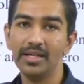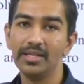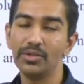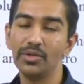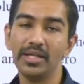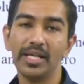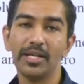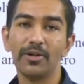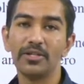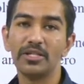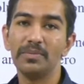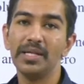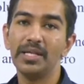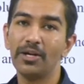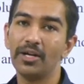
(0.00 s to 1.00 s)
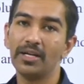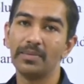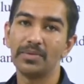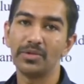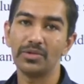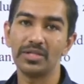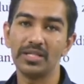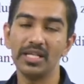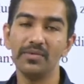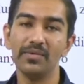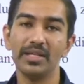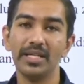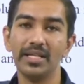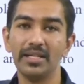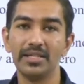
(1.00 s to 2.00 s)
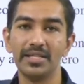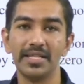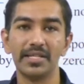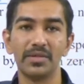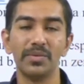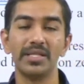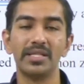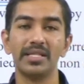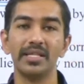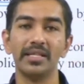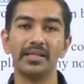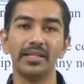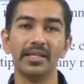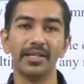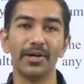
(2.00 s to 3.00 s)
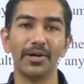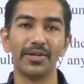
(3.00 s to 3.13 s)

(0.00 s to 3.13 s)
So it can also be columns. So C1 interchanged with C3